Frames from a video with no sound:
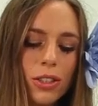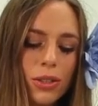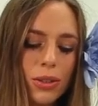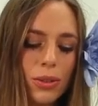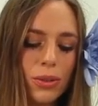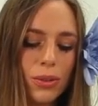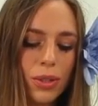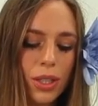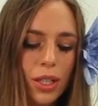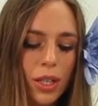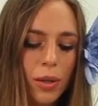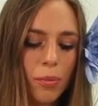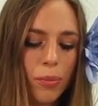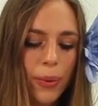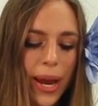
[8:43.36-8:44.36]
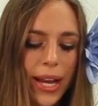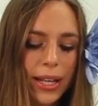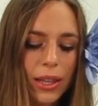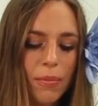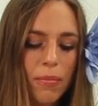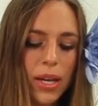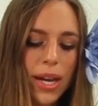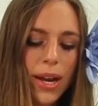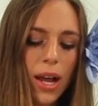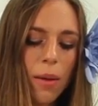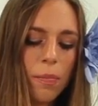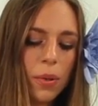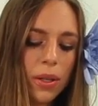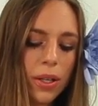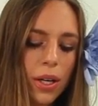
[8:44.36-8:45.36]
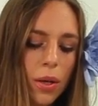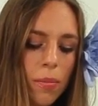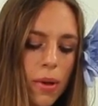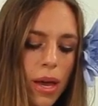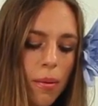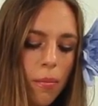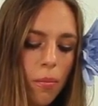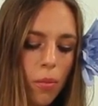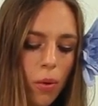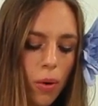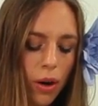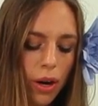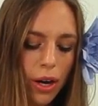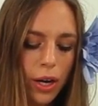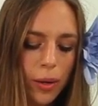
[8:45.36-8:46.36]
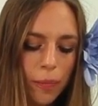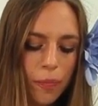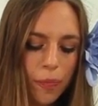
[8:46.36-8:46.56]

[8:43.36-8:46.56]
to break the meat up a little bit more.